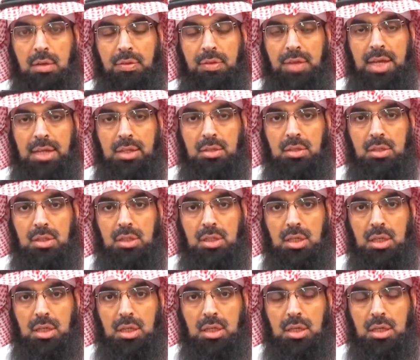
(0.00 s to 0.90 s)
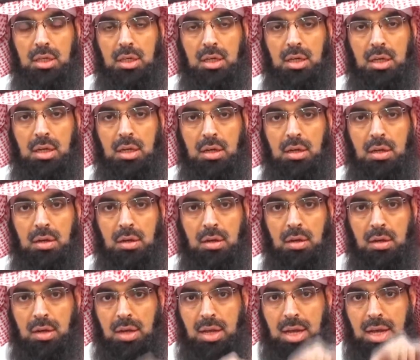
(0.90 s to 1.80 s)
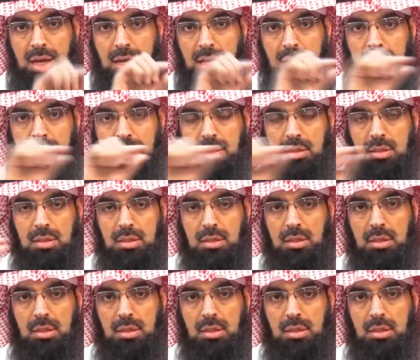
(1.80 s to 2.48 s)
and you see a light